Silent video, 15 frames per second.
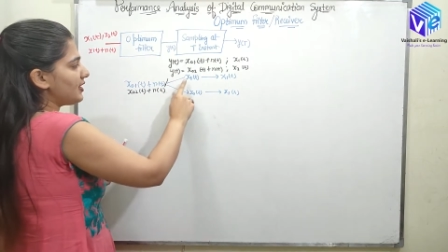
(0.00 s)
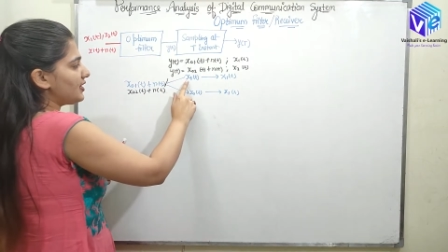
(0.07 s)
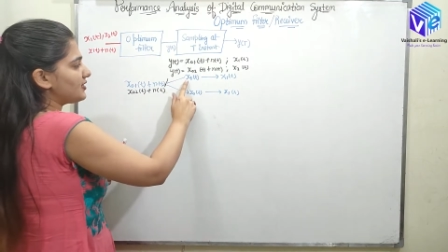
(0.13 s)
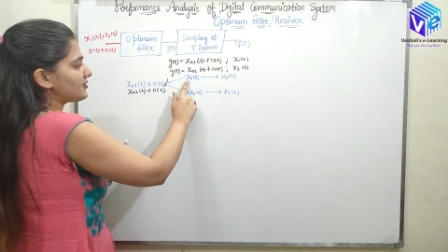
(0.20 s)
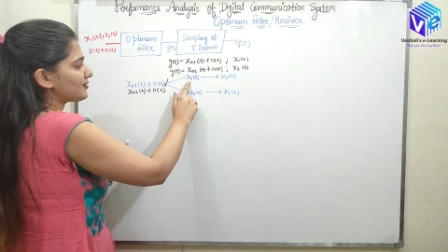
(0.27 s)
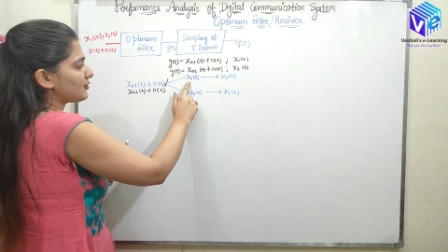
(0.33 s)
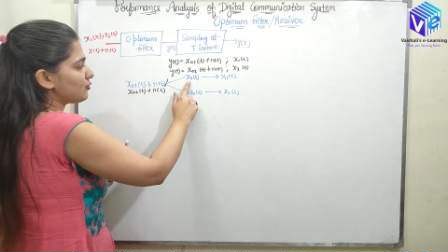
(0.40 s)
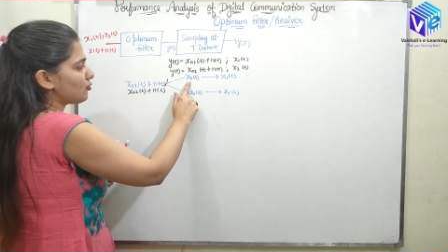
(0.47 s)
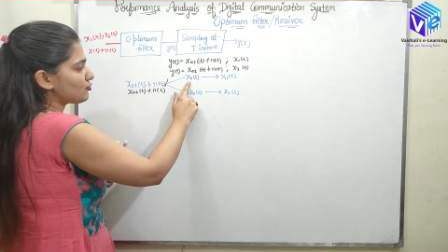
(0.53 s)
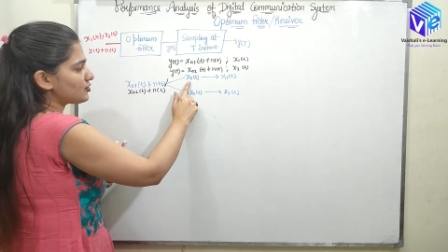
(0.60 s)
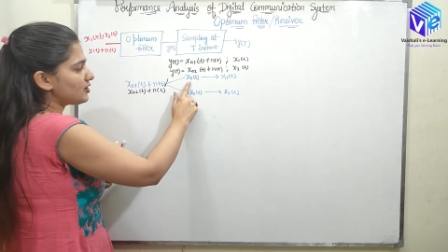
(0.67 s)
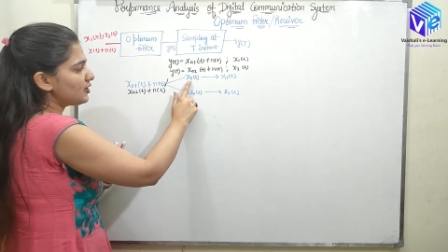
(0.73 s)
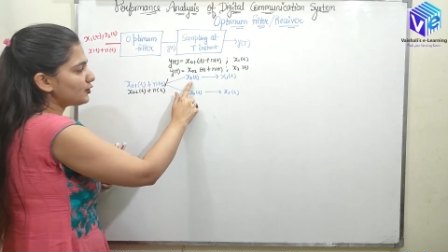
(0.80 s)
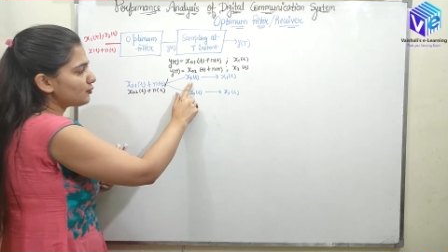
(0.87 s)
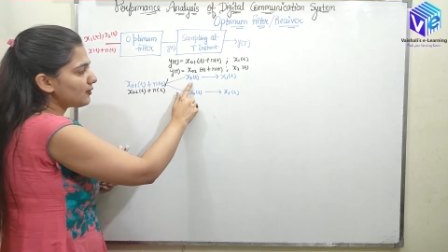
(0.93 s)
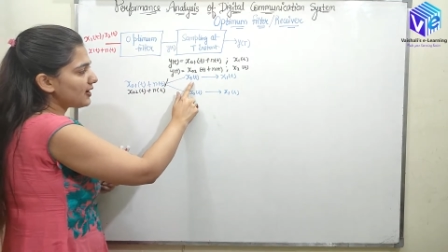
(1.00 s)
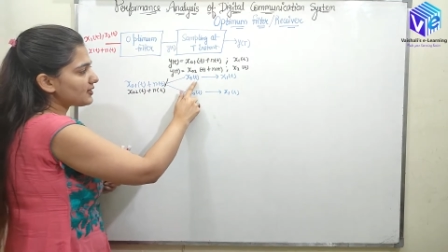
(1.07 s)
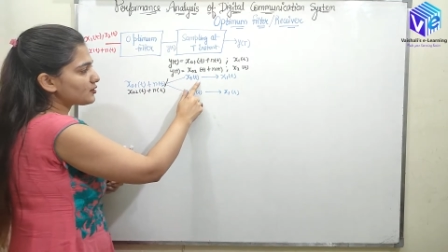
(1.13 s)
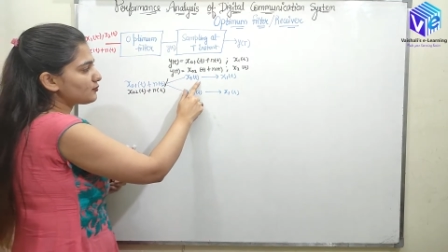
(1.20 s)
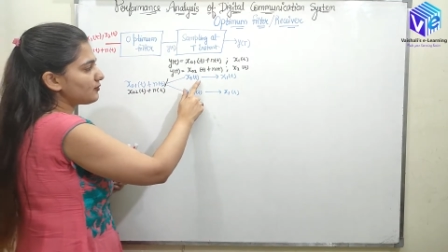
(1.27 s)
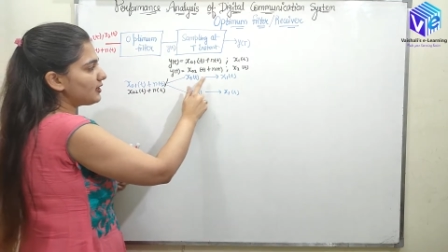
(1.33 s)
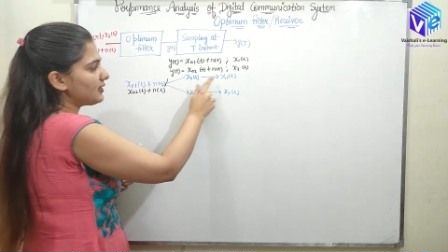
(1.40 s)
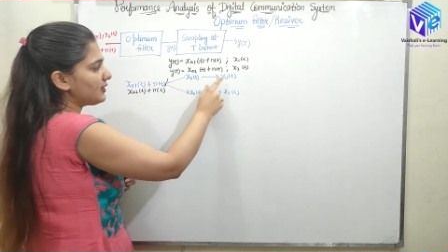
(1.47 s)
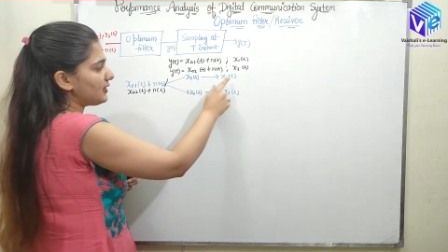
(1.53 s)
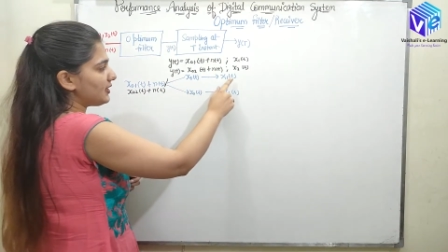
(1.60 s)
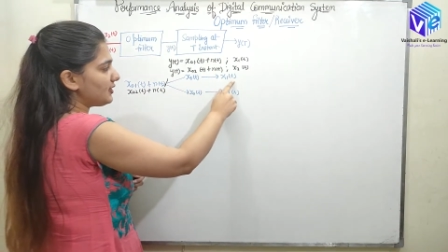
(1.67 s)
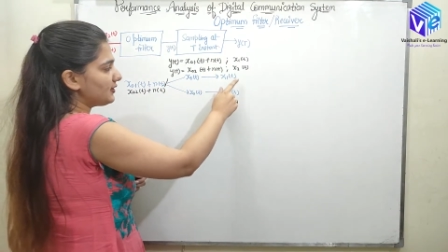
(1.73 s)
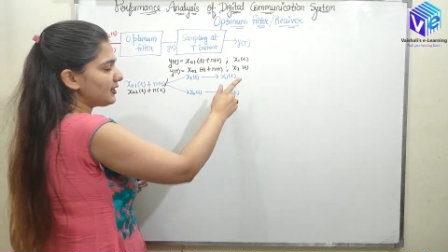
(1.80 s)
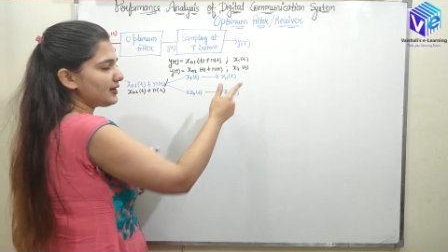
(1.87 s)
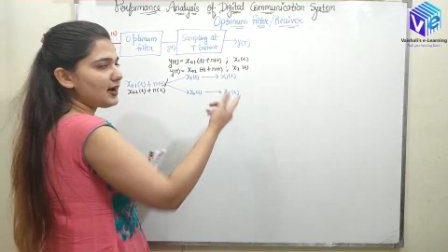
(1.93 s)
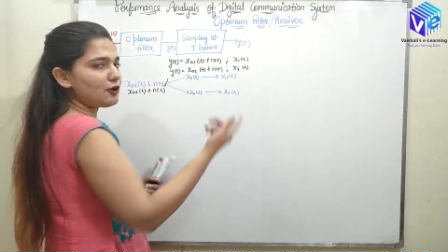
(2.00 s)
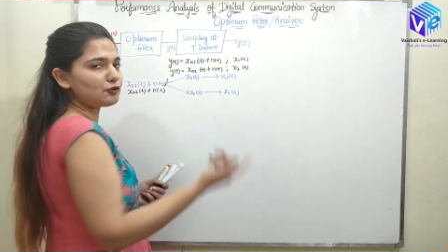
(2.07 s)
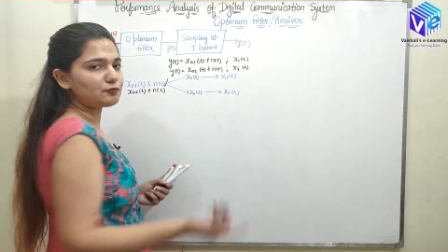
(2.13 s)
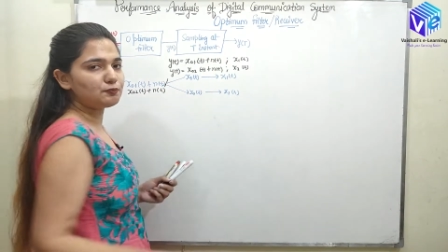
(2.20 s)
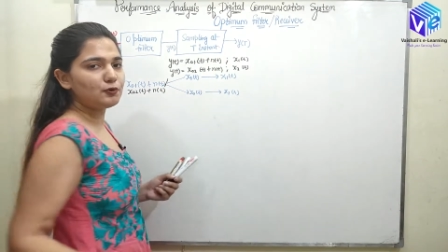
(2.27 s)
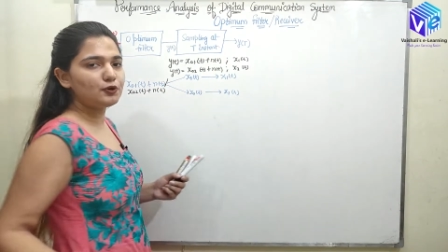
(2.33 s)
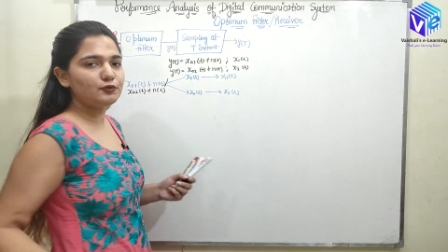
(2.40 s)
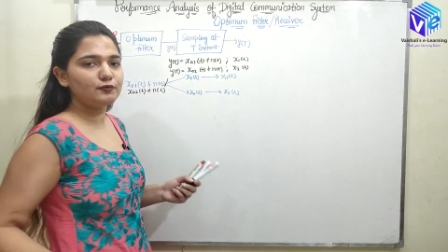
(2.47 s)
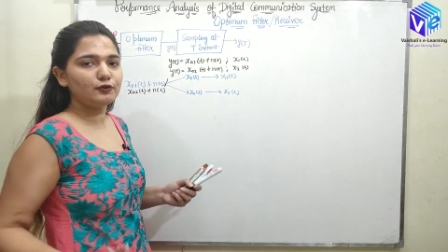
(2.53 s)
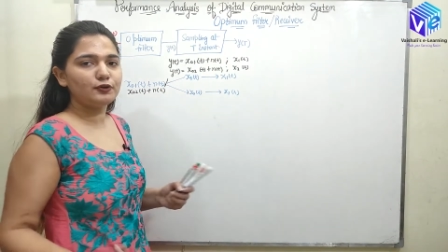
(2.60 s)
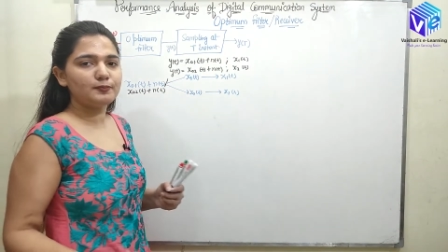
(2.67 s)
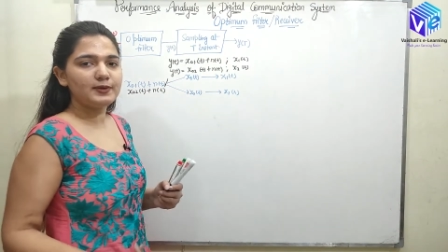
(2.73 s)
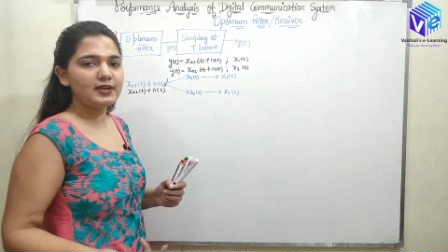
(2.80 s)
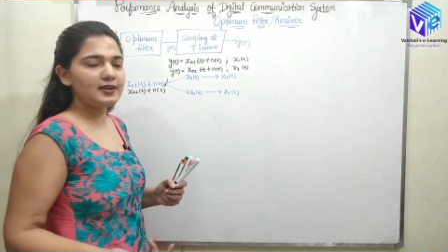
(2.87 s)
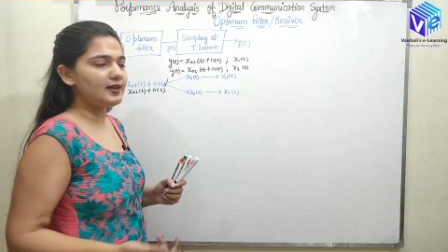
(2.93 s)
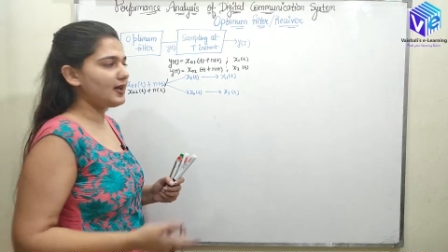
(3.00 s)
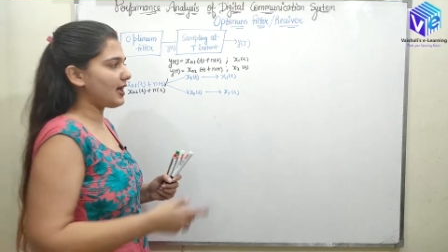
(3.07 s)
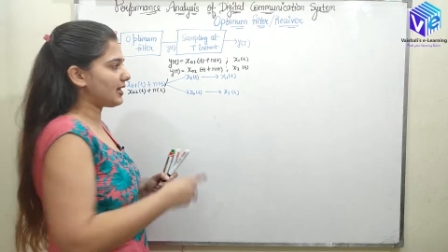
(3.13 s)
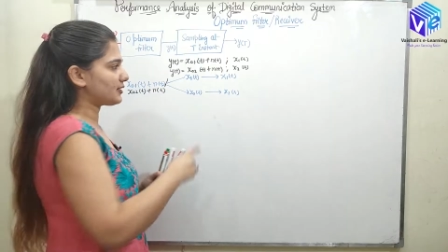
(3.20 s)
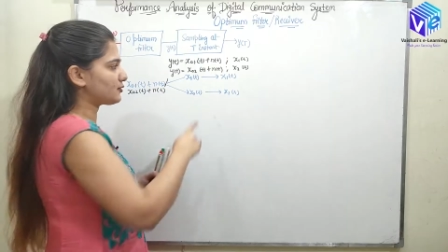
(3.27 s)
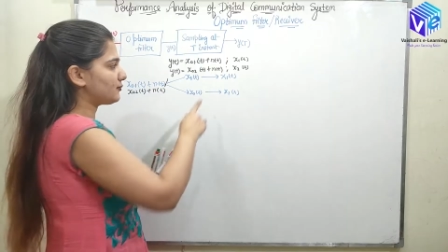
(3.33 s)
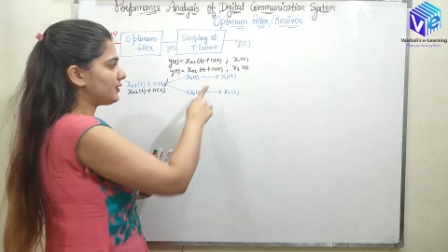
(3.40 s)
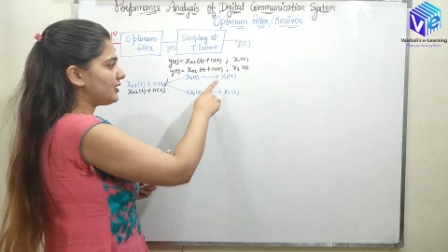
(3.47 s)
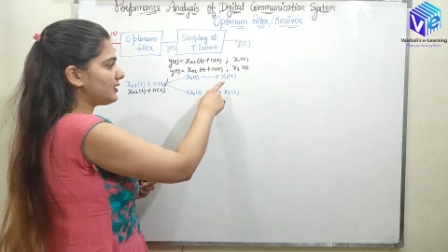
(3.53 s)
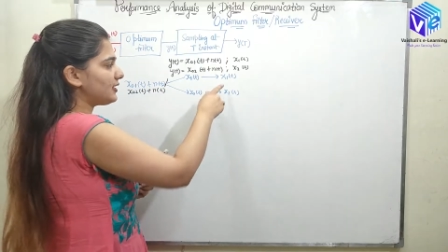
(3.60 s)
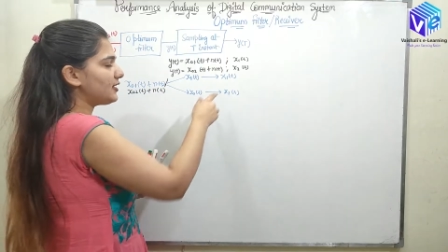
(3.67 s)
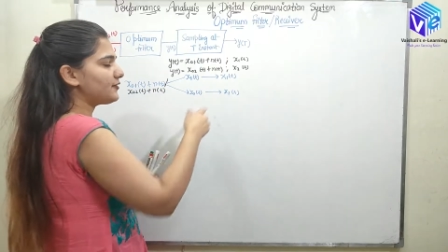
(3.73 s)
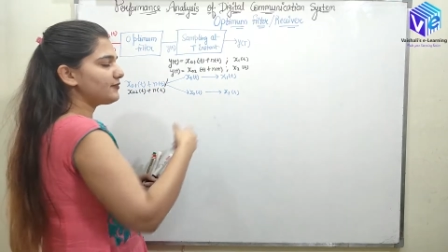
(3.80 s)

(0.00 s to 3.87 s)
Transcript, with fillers: is closer to X one T, then output would be X one T.